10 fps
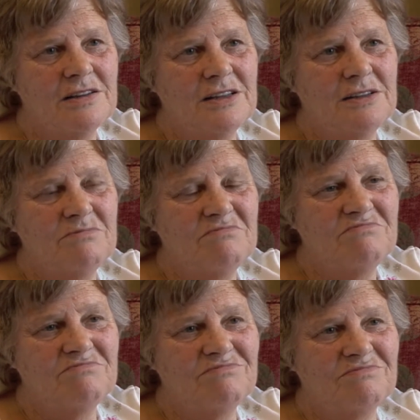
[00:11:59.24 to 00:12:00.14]

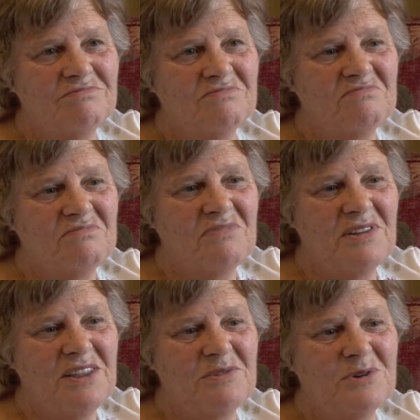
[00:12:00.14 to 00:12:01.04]

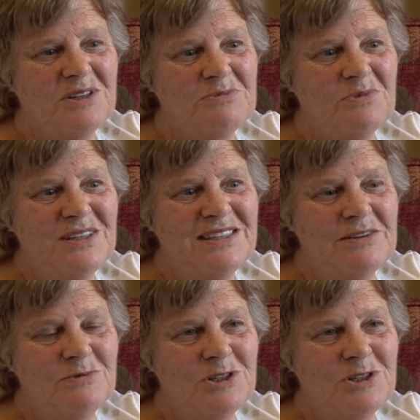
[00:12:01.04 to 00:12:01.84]
I think once it